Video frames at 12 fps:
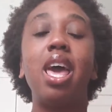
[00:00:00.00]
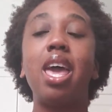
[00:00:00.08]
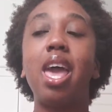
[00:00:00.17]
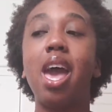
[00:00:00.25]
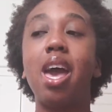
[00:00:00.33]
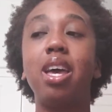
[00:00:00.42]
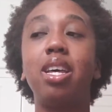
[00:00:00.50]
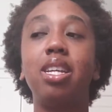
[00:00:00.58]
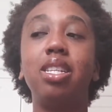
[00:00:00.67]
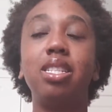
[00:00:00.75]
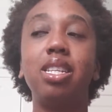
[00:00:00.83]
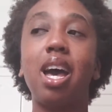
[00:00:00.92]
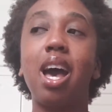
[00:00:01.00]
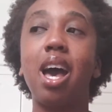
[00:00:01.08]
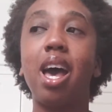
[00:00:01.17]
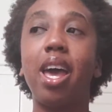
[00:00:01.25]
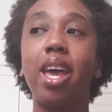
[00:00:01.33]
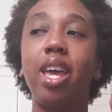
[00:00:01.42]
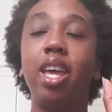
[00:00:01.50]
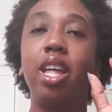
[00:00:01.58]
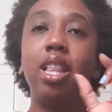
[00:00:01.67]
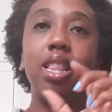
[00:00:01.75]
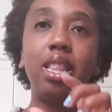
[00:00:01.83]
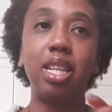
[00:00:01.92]
and I
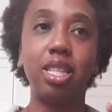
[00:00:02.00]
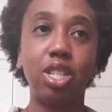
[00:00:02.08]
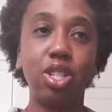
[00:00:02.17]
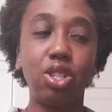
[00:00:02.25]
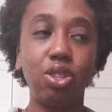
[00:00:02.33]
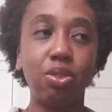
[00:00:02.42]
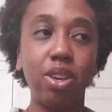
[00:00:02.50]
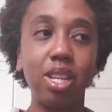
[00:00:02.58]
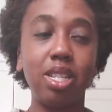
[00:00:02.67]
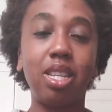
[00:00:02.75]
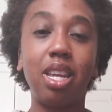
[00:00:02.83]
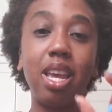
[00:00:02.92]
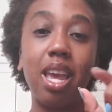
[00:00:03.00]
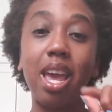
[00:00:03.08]
listen to it,